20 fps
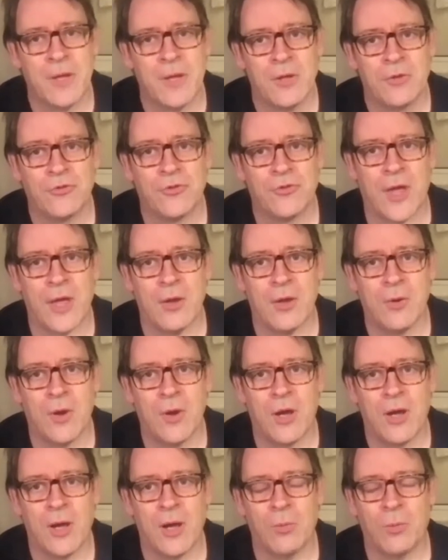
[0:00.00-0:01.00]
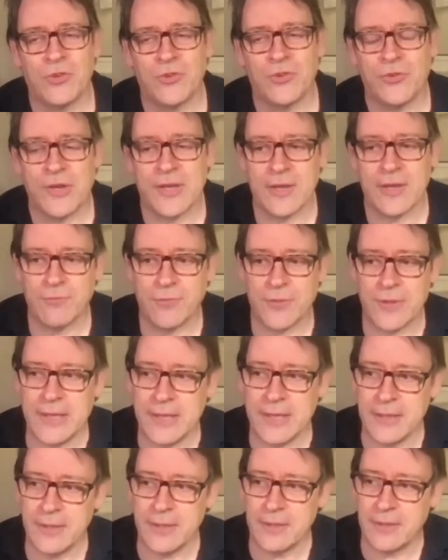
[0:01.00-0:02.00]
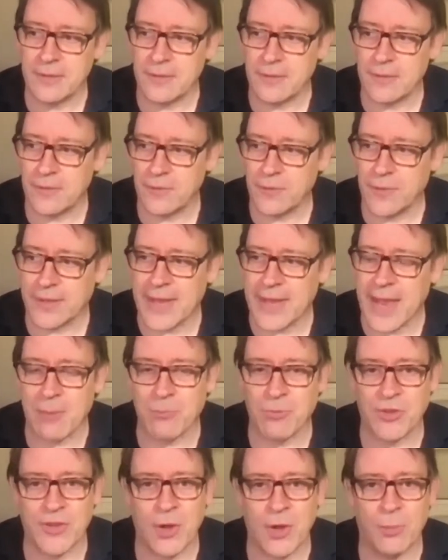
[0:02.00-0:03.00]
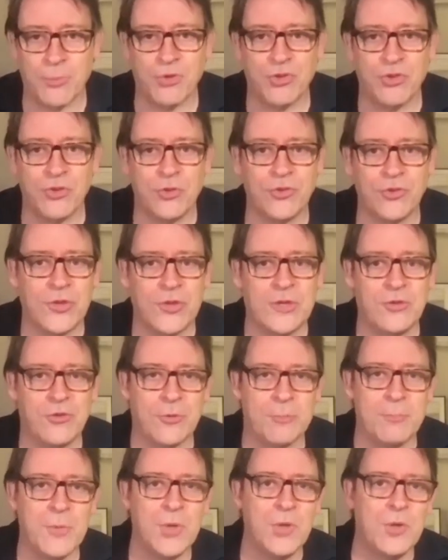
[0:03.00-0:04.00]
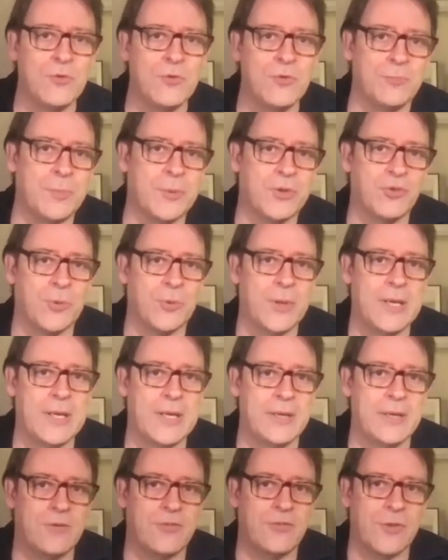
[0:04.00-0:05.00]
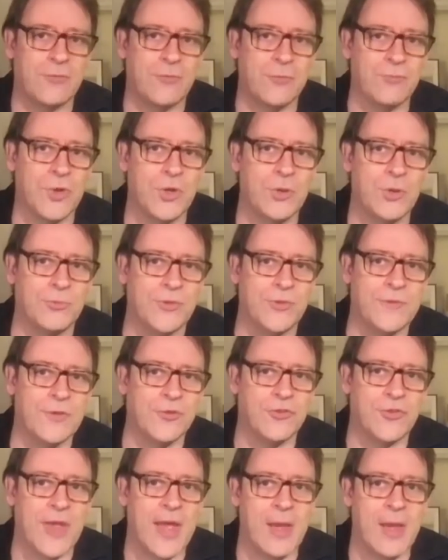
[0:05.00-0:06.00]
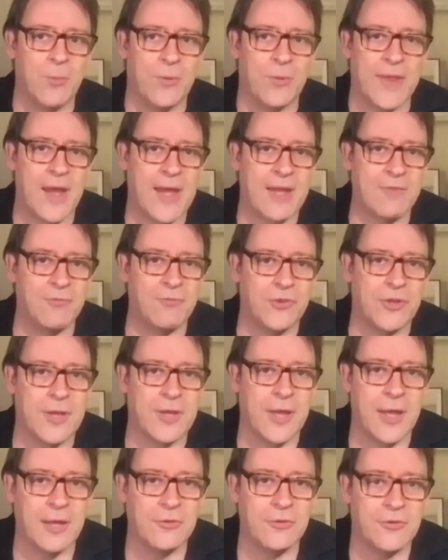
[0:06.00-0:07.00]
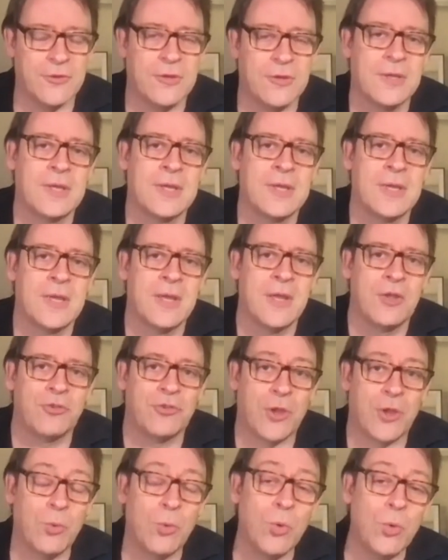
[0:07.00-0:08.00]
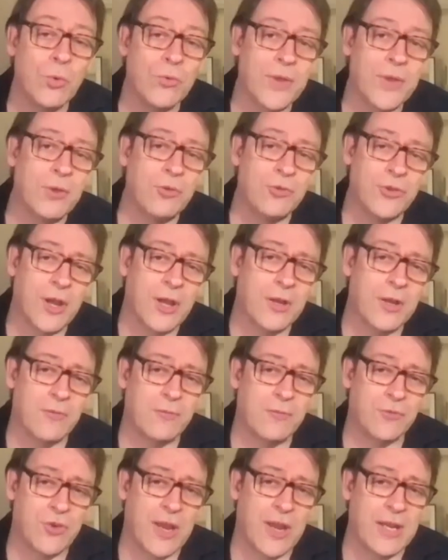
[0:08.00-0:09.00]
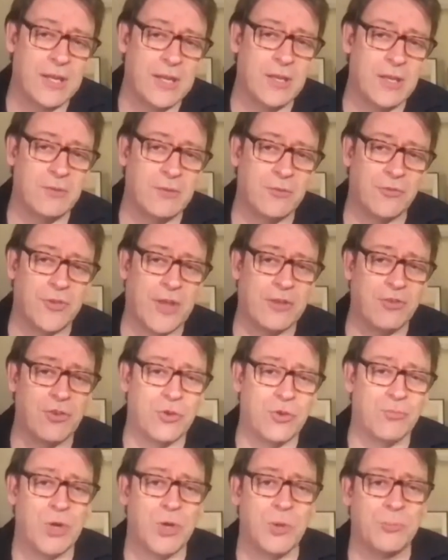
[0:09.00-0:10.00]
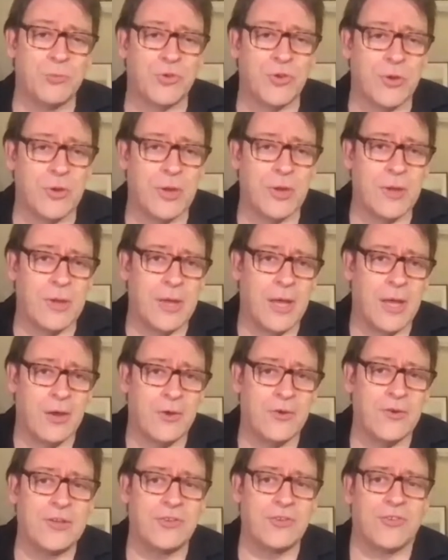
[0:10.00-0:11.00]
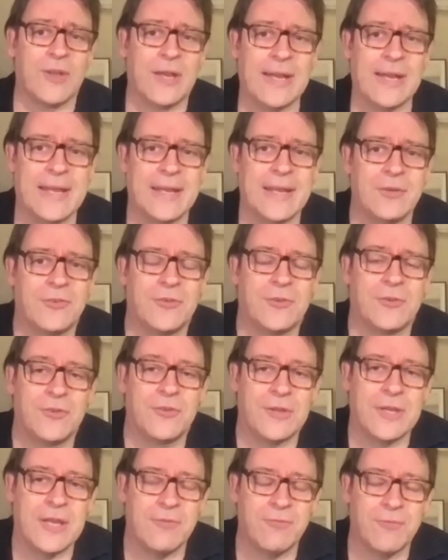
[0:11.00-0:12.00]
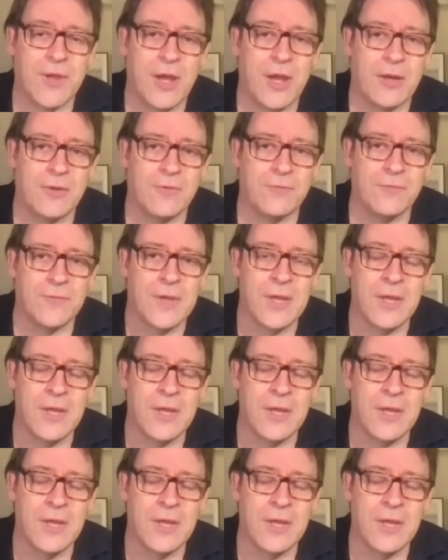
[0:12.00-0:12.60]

So I wanted to give the camera the opportunity to move between different rooms in the set without having to cut. So all those kind of training center rooms are interlinked to give kind of